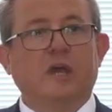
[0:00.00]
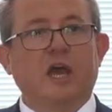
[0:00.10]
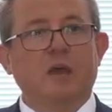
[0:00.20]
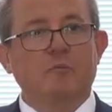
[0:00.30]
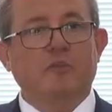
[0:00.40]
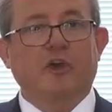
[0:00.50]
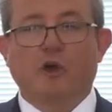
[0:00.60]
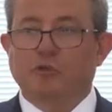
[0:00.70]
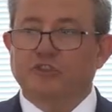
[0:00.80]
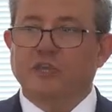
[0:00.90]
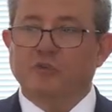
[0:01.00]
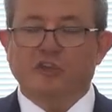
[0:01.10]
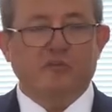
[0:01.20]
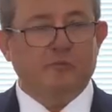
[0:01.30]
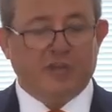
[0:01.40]
the whole team at
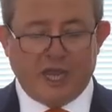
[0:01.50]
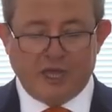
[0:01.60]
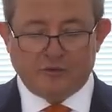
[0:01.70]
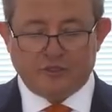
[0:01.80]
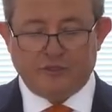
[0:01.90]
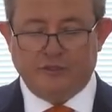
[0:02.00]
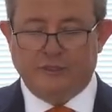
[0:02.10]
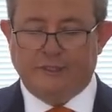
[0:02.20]
Government House,